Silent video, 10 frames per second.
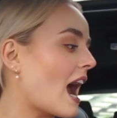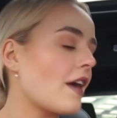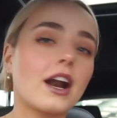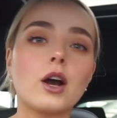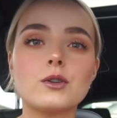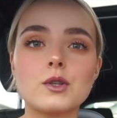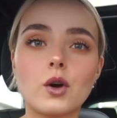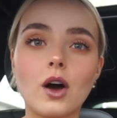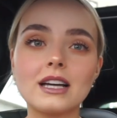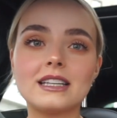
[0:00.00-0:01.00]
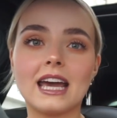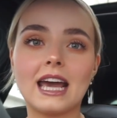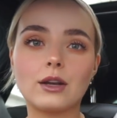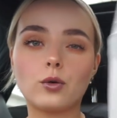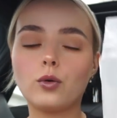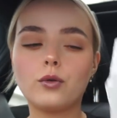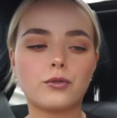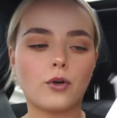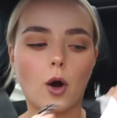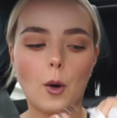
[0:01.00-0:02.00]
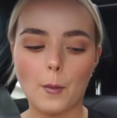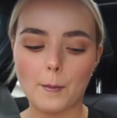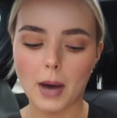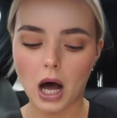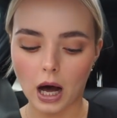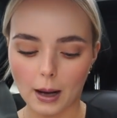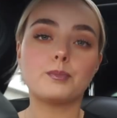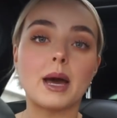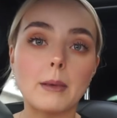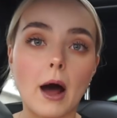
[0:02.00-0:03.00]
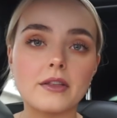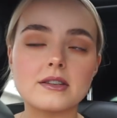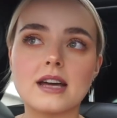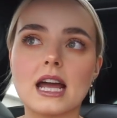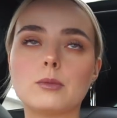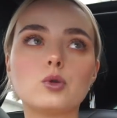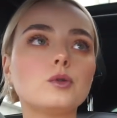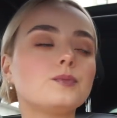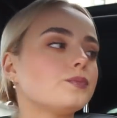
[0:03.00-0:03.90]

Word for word: And then I also got a candle from um, Bed Bath & Table